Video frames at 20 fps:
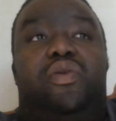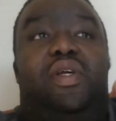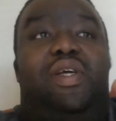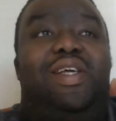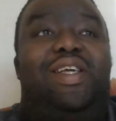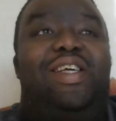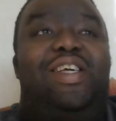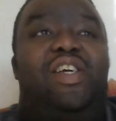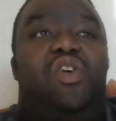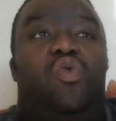an
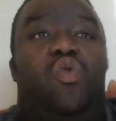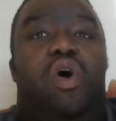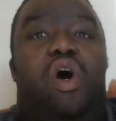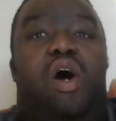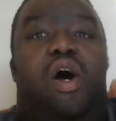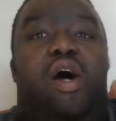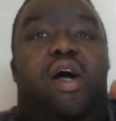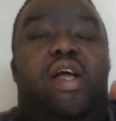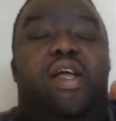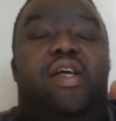Eagle
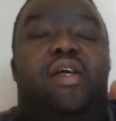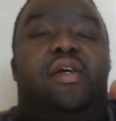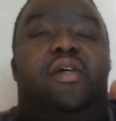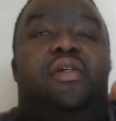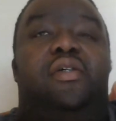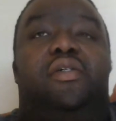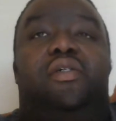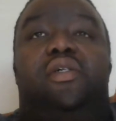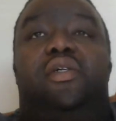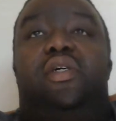Eye,
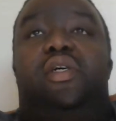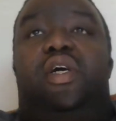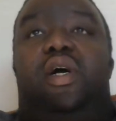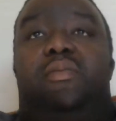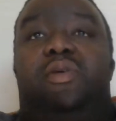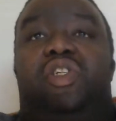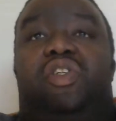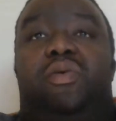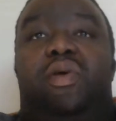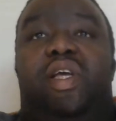
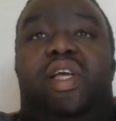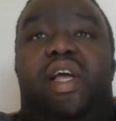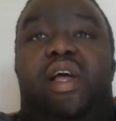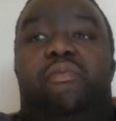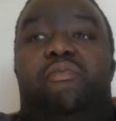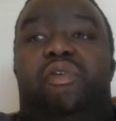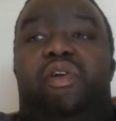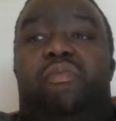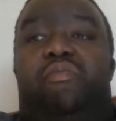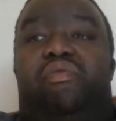coming to you
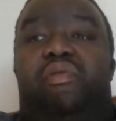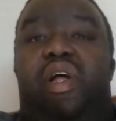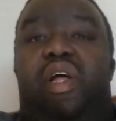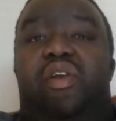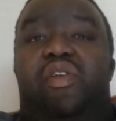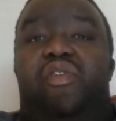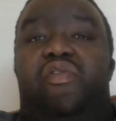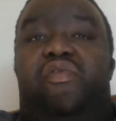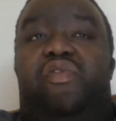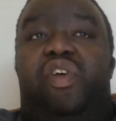again with a brand
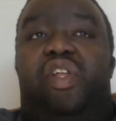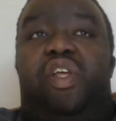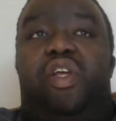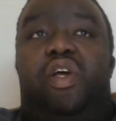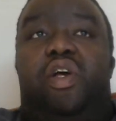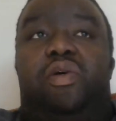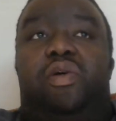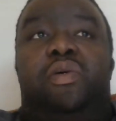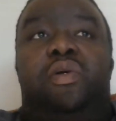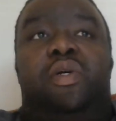new
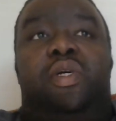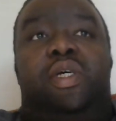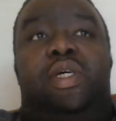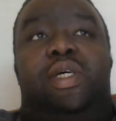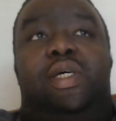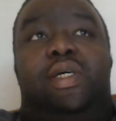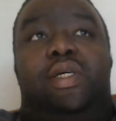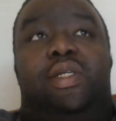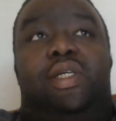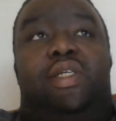video.
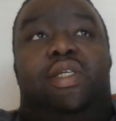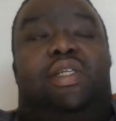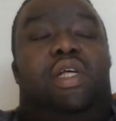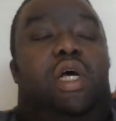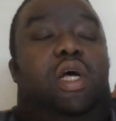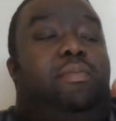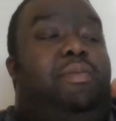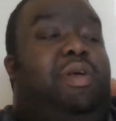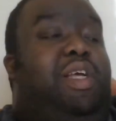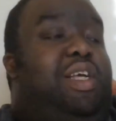This
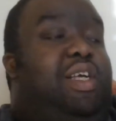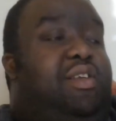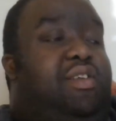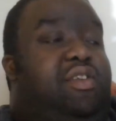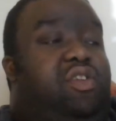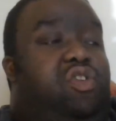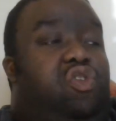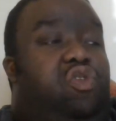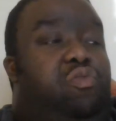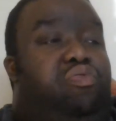time it is
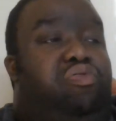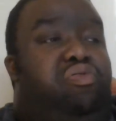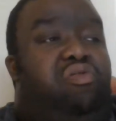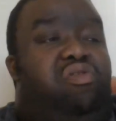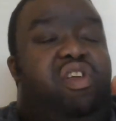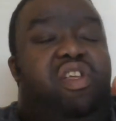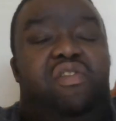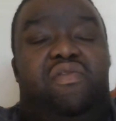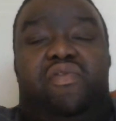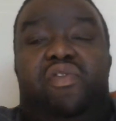to
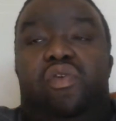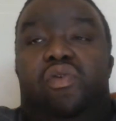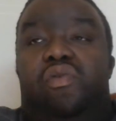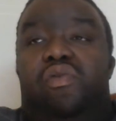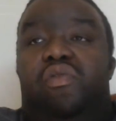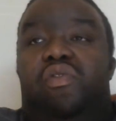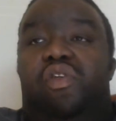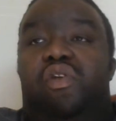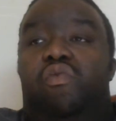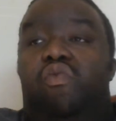
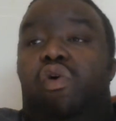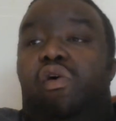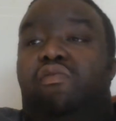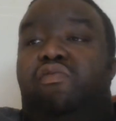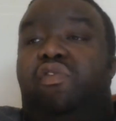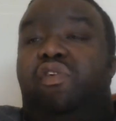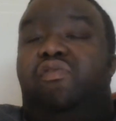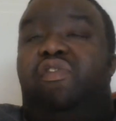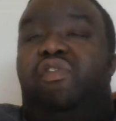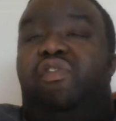preview the
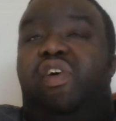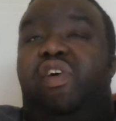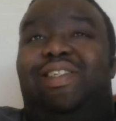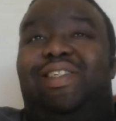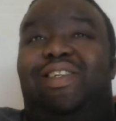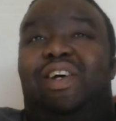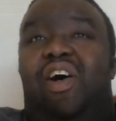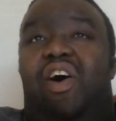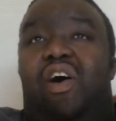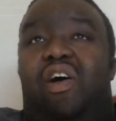Watford
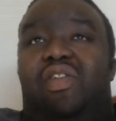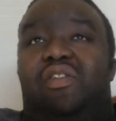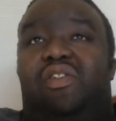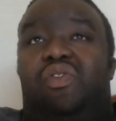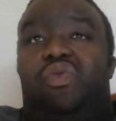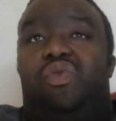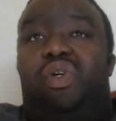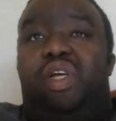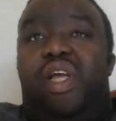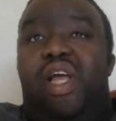versus
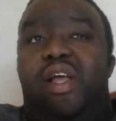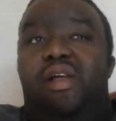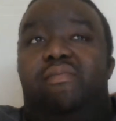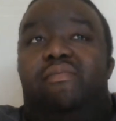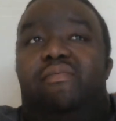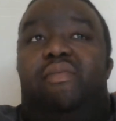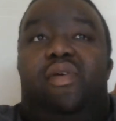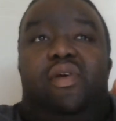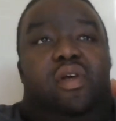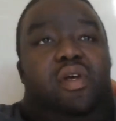Arsenal
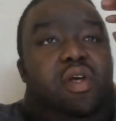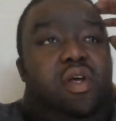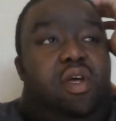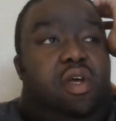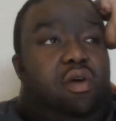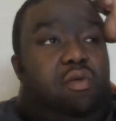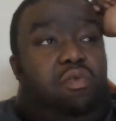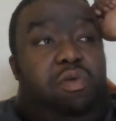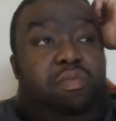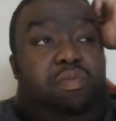game.
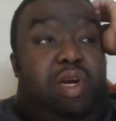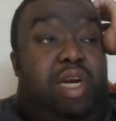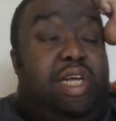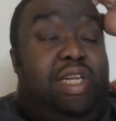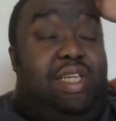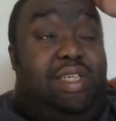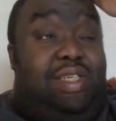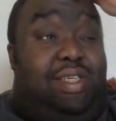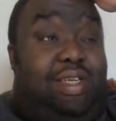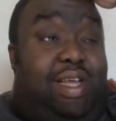We play
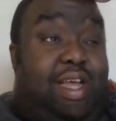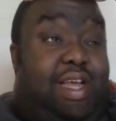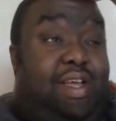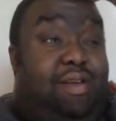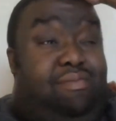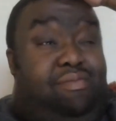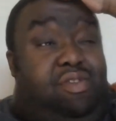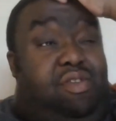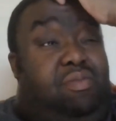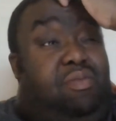this
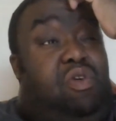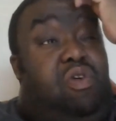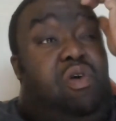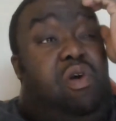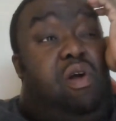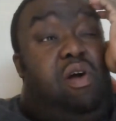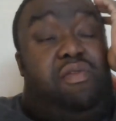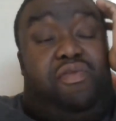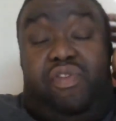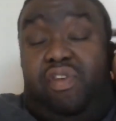game
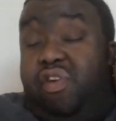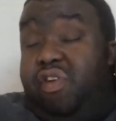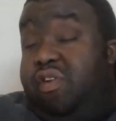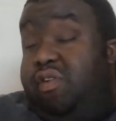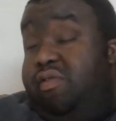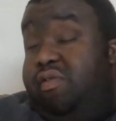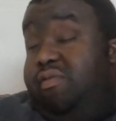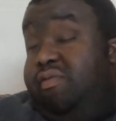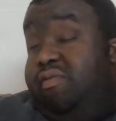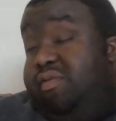tomorrow
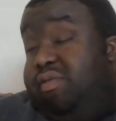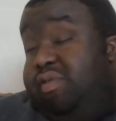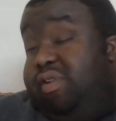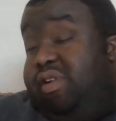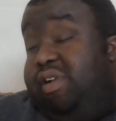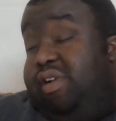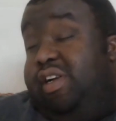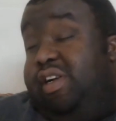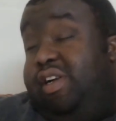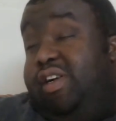afternoon,
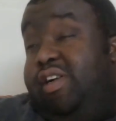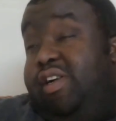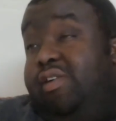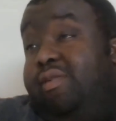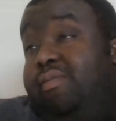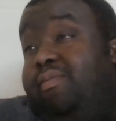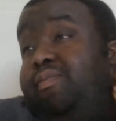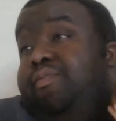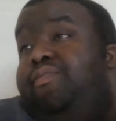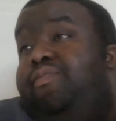
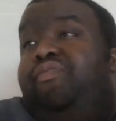or